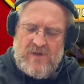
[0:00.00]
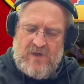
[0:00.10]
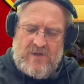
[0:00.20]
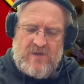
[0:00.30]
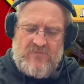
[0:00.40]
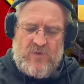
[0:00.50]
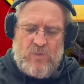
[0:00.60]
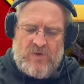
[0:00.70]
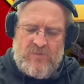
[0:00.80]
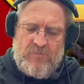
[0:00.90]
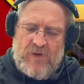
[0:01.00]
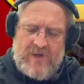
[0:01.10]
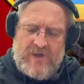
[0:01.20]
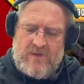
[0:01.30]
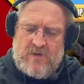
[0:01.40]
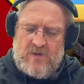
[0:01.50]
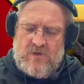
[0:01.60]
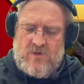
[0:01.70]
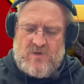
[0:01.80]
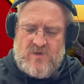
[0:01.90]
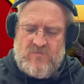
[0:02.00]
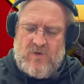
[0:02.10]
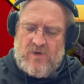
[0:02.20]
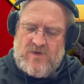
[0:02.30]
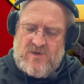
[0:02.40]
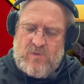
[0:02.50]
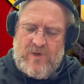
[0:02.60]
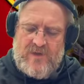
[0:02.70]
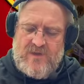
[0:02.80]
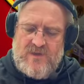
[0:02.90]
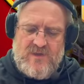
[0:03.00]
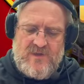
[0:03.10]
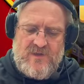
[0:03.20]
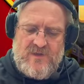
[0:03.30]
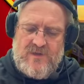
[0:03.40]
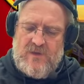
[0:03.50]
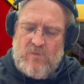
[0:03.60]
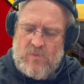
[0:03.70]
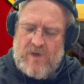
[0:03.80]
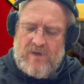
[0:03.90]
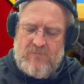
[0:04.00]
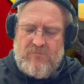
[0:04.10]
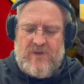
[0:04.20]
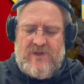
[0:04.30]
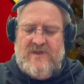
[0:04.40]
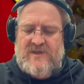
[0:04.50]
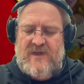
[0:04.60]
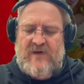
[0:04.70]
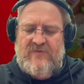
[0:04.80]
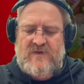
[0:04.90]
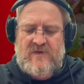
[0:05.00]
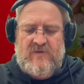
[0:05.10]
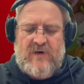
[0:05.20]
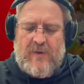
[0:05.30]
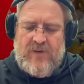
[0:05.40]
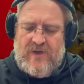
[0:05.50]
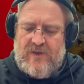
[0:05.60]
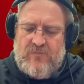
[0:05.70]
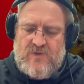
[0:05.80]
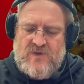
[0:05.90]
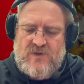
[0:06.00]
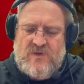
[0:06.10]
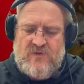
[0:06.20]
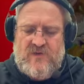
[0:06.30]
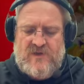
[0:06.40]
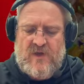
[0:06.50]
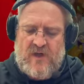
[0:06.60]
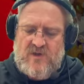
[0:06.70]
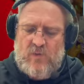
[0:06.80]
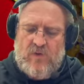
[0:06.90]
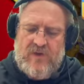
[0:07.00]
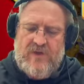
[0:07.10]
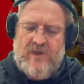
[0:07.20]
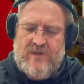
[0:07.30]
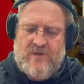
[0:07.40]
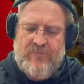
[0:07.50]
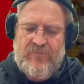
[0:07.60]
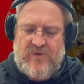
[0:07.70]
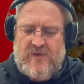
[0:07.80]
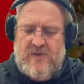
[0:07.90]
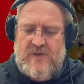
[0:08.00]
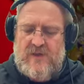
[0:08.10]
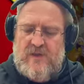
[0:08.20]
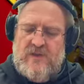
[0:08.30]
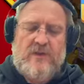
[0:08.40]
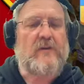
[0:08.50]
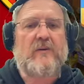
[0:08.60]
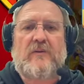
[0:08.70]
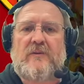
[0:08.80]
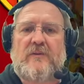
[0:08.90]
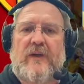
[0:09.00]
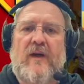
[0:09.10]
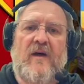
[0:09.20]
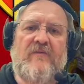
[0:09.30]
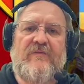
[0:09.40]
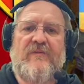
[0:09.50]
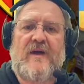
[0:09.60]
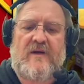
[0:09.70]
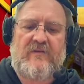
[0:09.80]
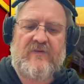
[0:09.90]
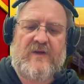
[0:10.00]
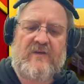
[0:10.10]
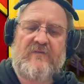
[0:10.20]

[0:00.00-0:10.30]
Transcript: and then if you want to buy those, you've got 21 minutes left to grab any, should you decide you want to get them. So they are very, very,